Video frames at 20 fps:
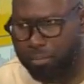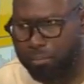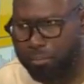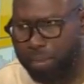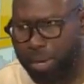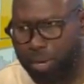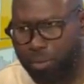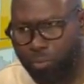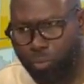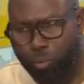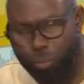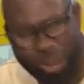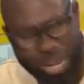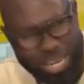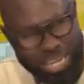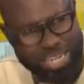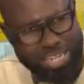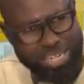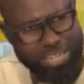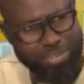But
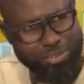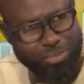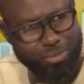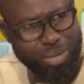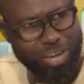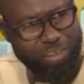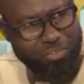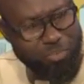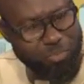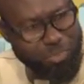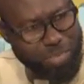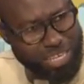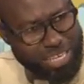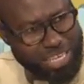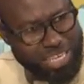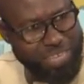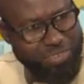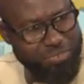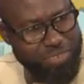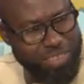when you haven't
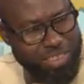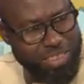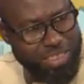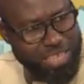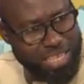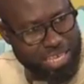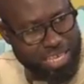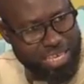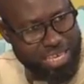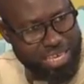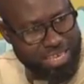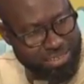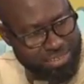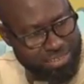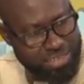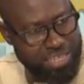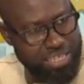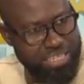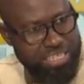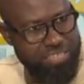been given the
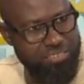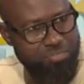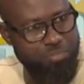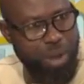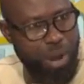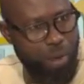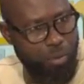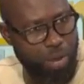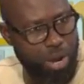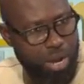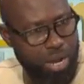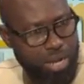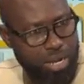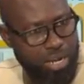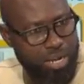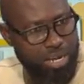executive power,